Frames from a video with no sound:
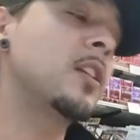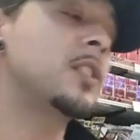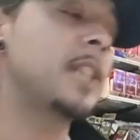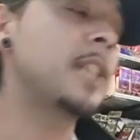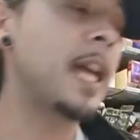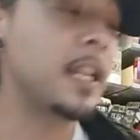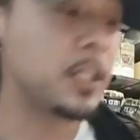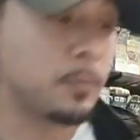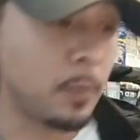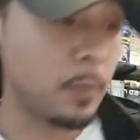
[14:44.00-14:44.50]

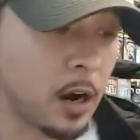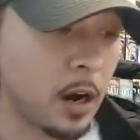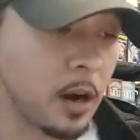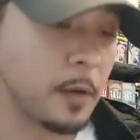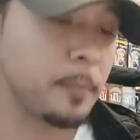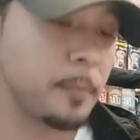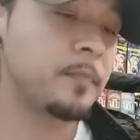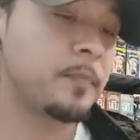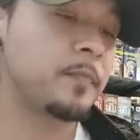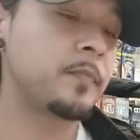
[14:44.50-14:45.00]
his bar.
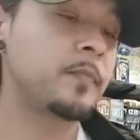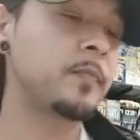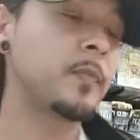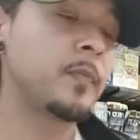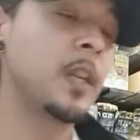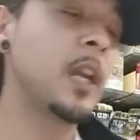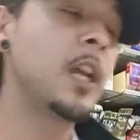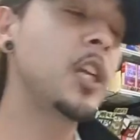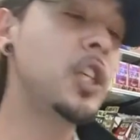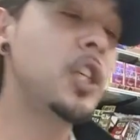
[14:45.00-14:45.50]

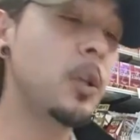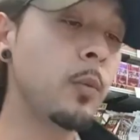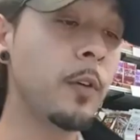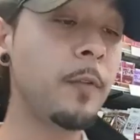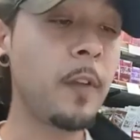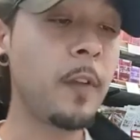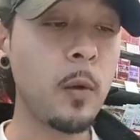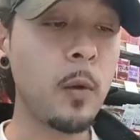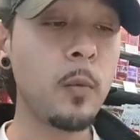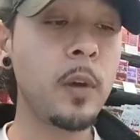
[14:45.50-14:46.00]
She would
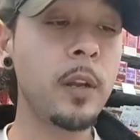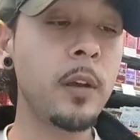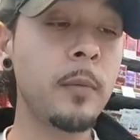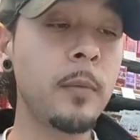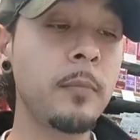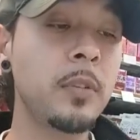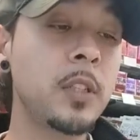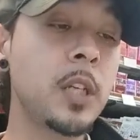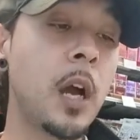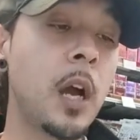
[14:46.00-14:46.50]
flirt with
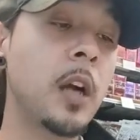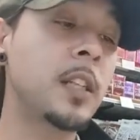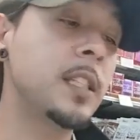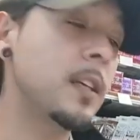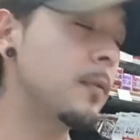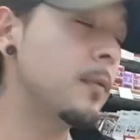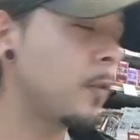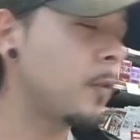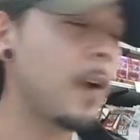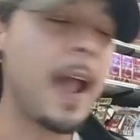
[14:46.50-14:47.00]
him, talk to him
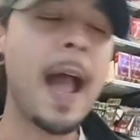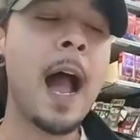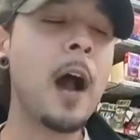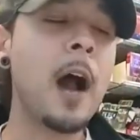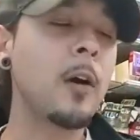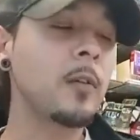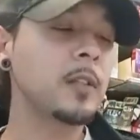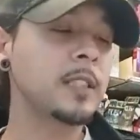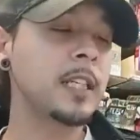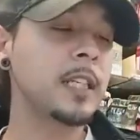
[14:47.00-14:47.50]
for
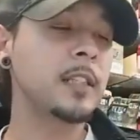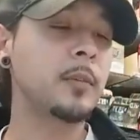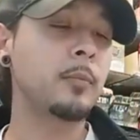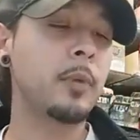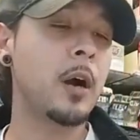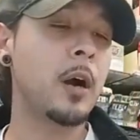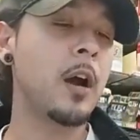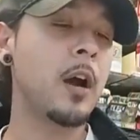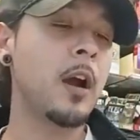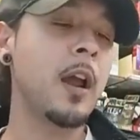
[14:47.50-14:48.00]
hours at the
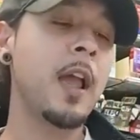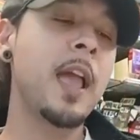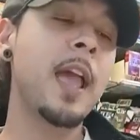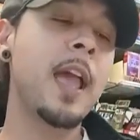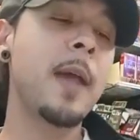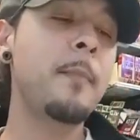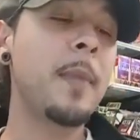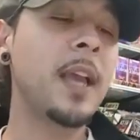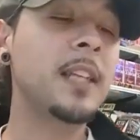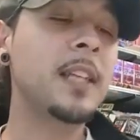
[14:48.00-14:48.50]
bar,
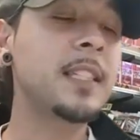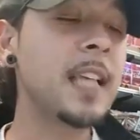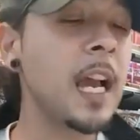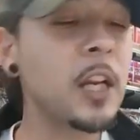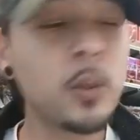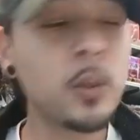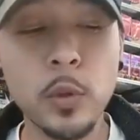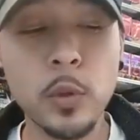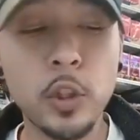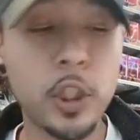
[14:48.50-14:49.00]
and make
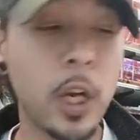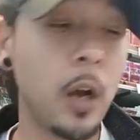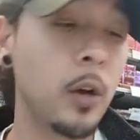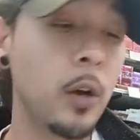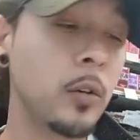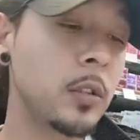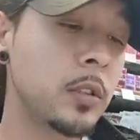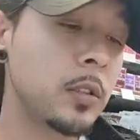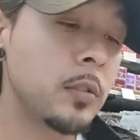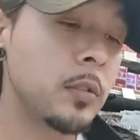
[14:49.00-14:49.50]
sexual
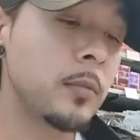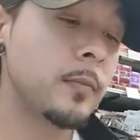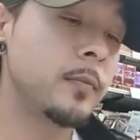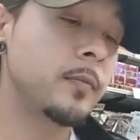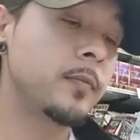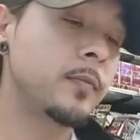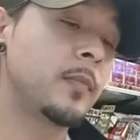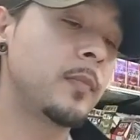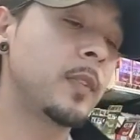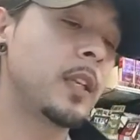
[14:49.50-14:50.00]
jokes.
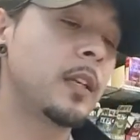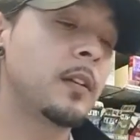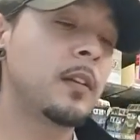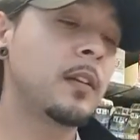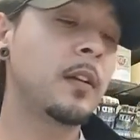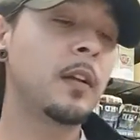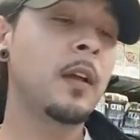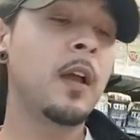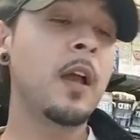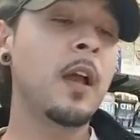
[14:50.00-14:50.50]

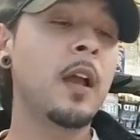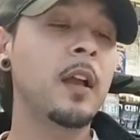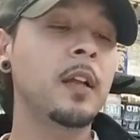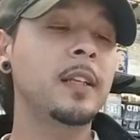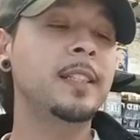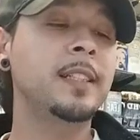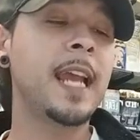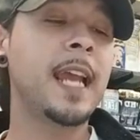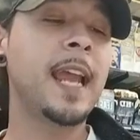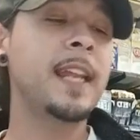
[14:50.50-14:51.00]

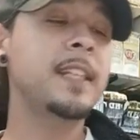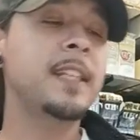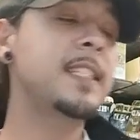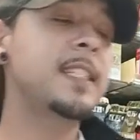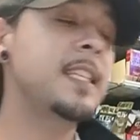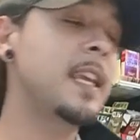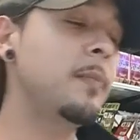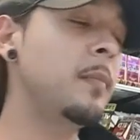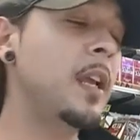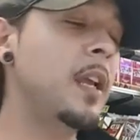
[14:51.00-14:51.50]
Jane
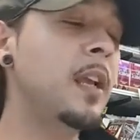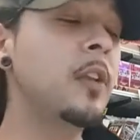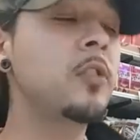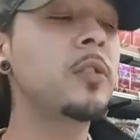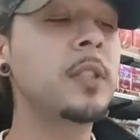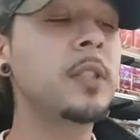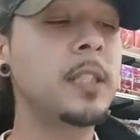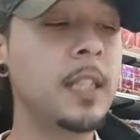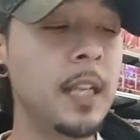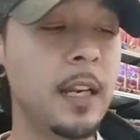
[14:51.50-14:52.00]
seemed
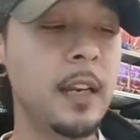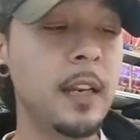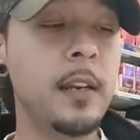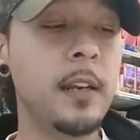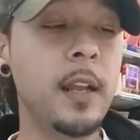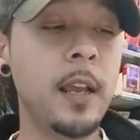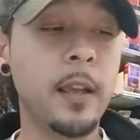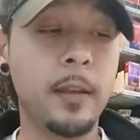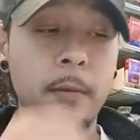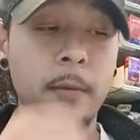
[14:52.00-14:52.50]
interested in
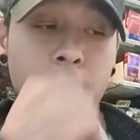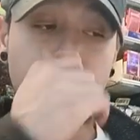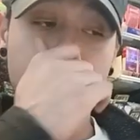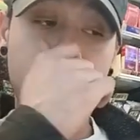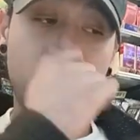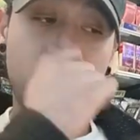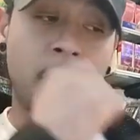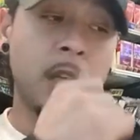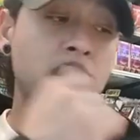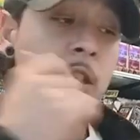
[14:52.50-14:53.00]
Dick,
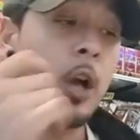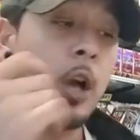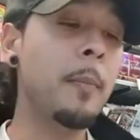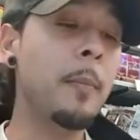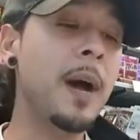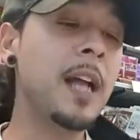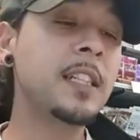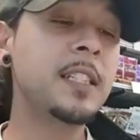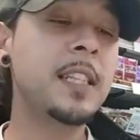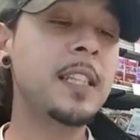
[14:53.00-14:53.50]
so
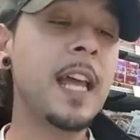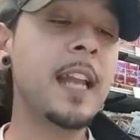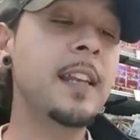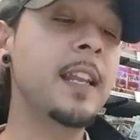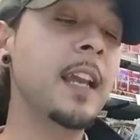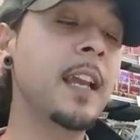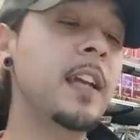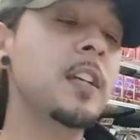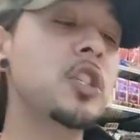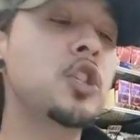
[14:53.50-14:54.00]
much that
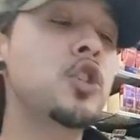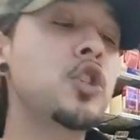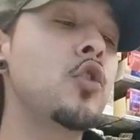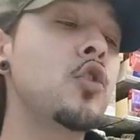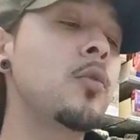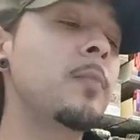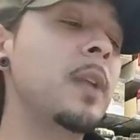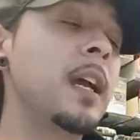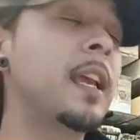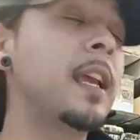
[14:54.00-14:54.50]
Dick
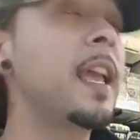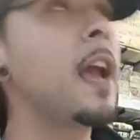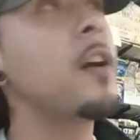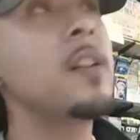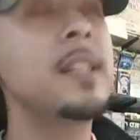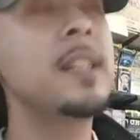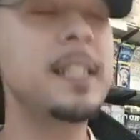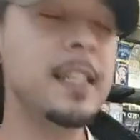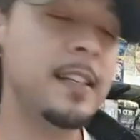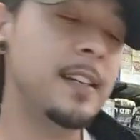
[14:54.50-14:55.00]
assumed a
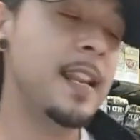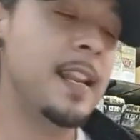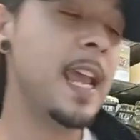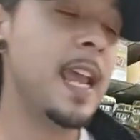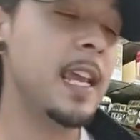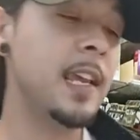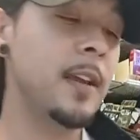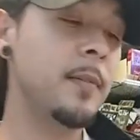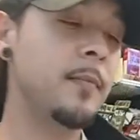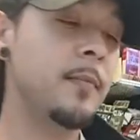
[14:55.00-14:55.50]
guaranteed
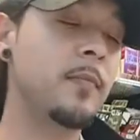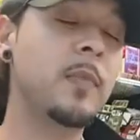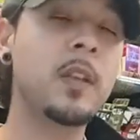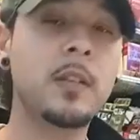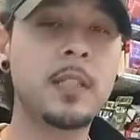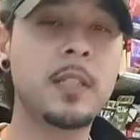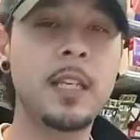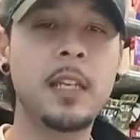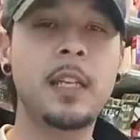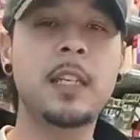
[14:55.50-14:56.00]
date. You
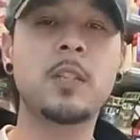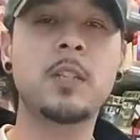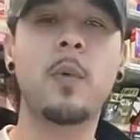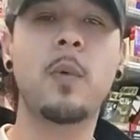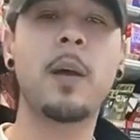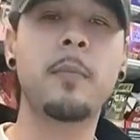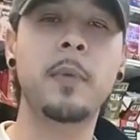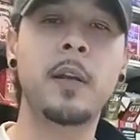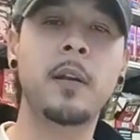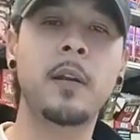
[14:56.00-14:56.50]
see, these
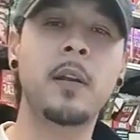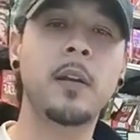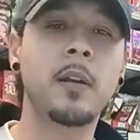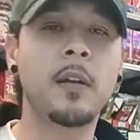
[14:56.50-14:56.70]
women,